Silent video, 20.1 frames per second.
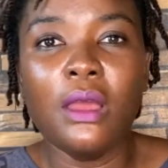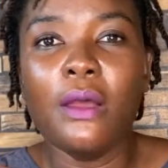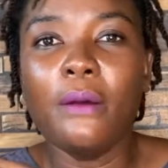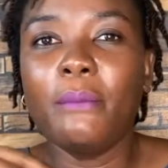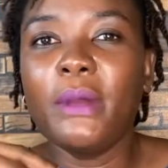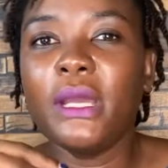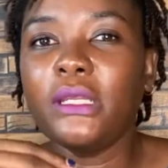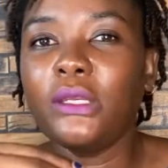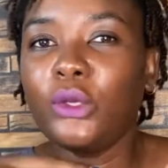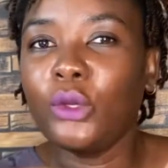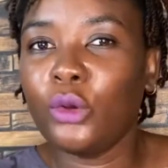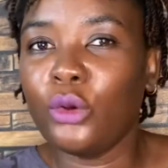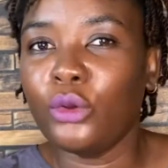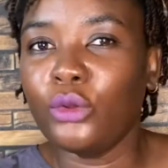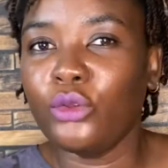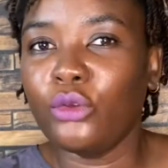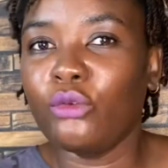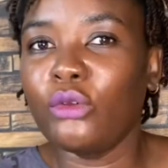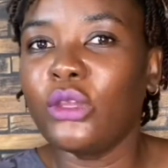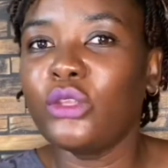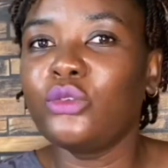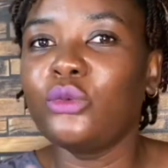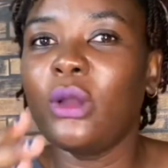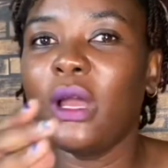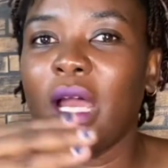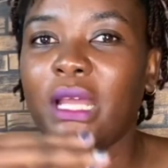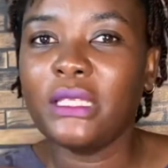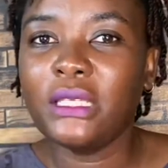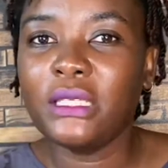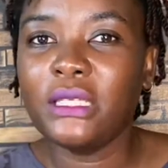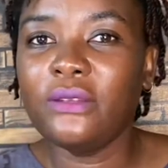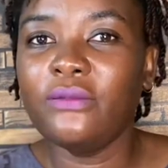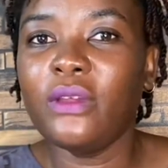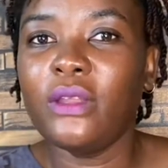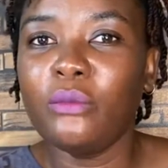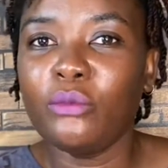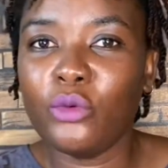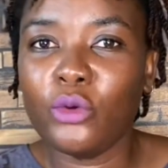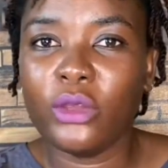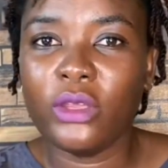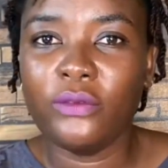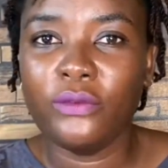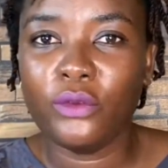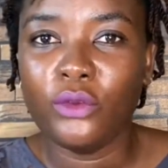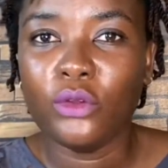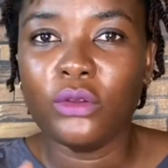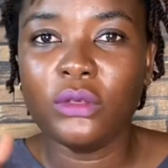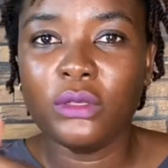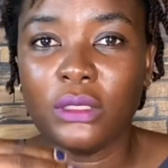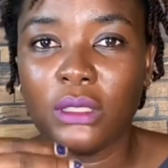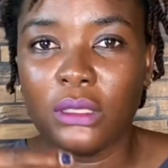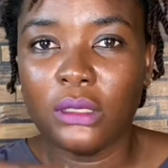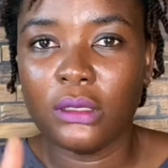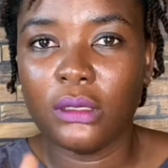But no, you're going to hurt it even more if you don't